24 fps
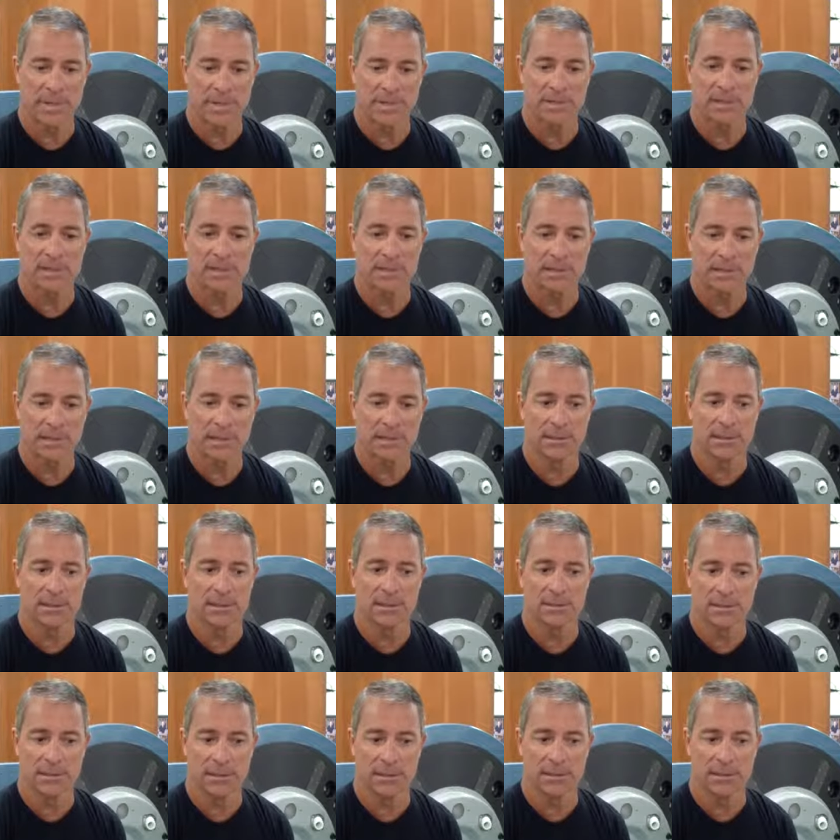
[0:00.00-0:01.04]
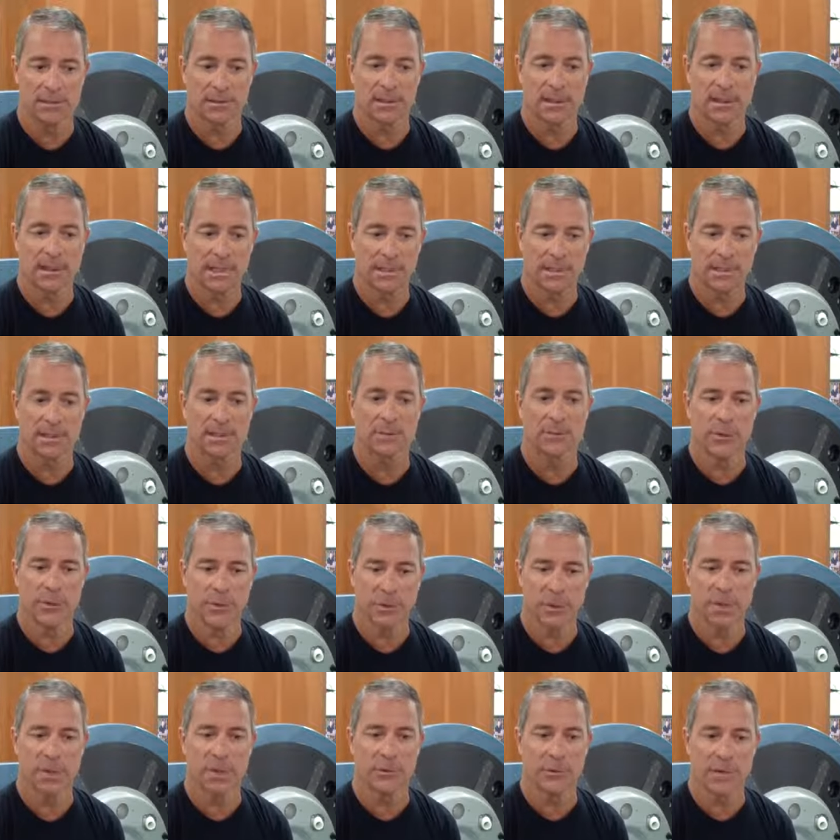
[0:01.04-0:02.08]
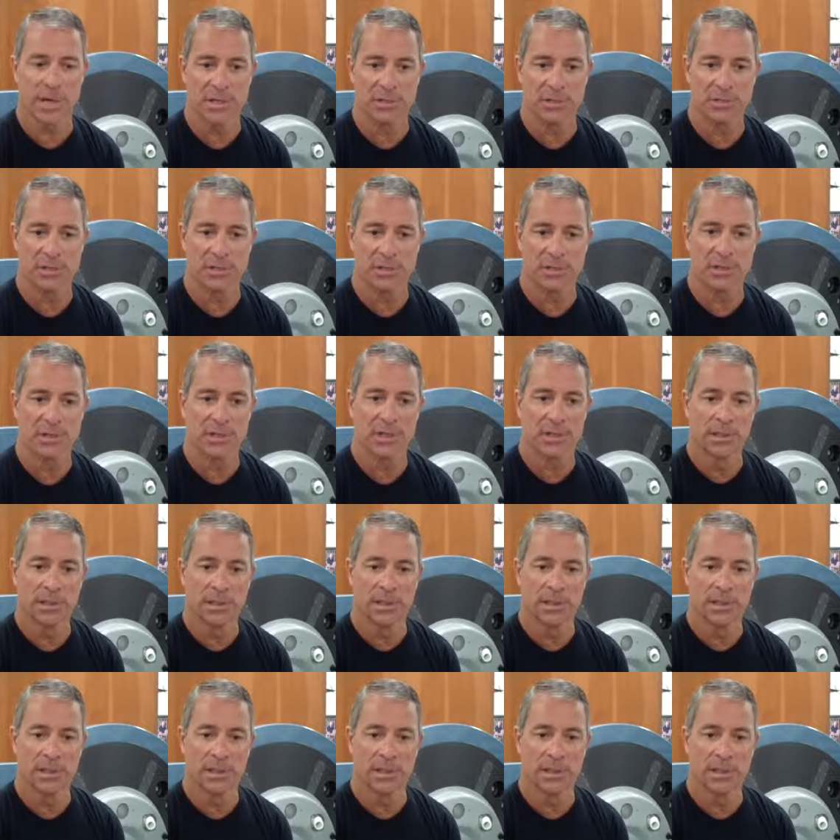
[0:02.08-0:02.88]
Basically the healing and regeneration